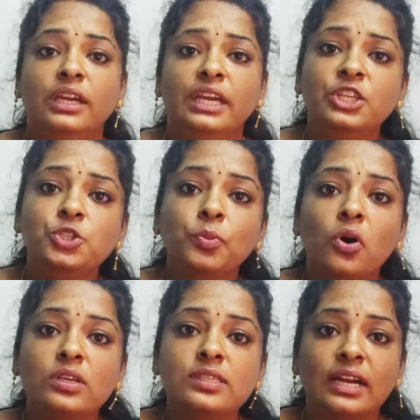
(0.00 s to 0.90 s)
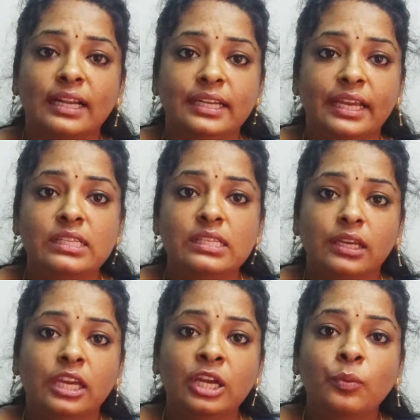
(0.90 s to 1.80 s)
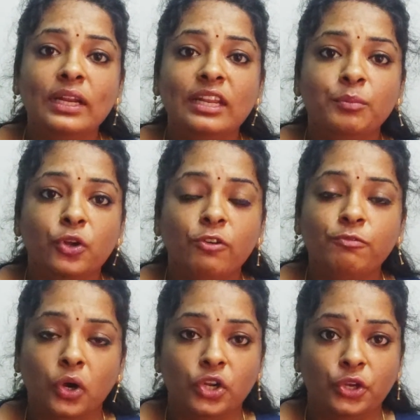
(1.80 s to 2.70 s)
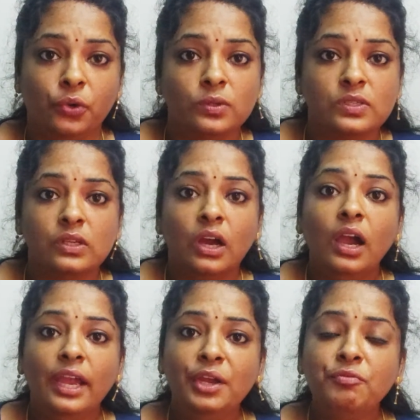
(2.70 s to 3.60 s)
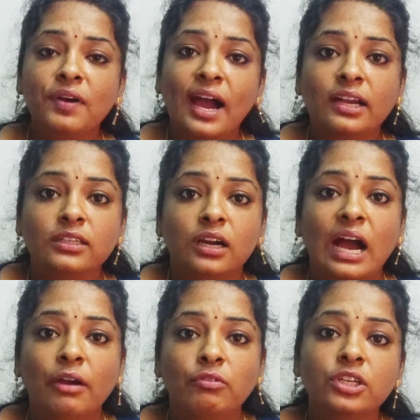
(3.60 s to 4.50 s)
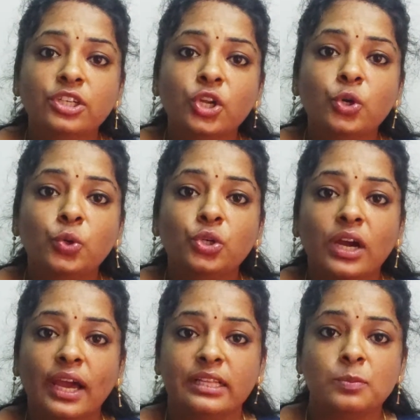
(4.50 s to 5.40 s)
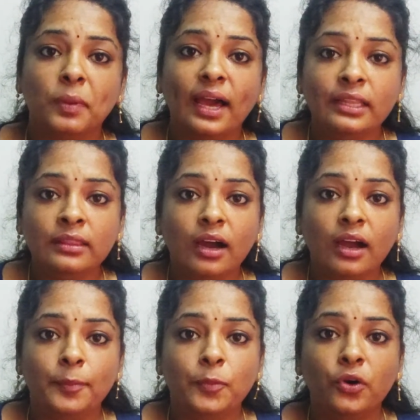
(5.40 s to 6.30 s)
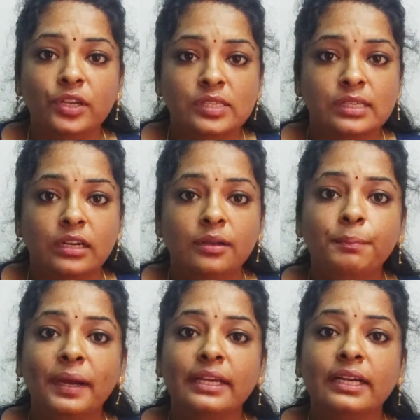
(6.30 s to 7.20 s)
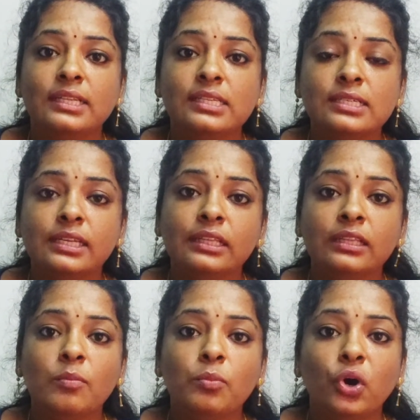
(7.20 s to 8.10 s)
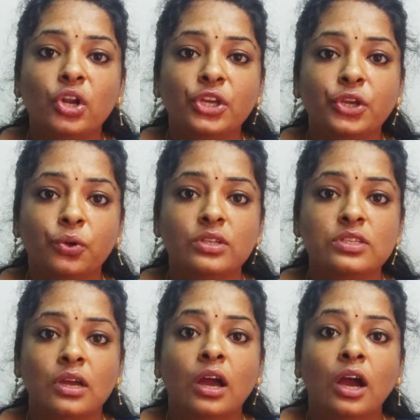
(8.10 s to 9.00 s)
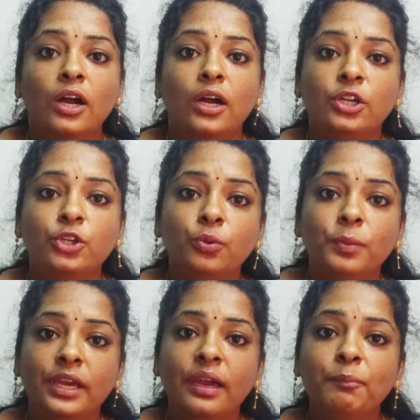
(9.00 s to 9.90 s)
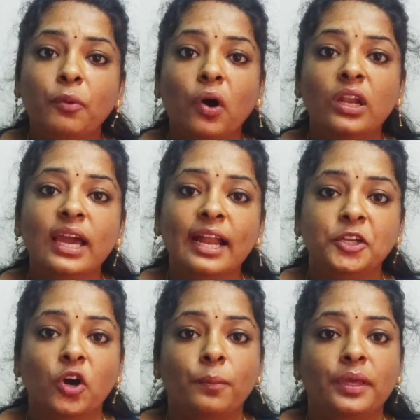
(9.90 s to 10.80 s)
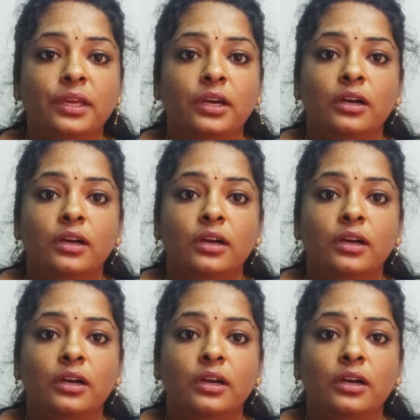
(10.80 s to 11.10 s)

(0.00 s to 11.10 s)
each box contains equal number of molecules. In fact, Avogadro could explain the above result by considering the molecules to be a polyatomic.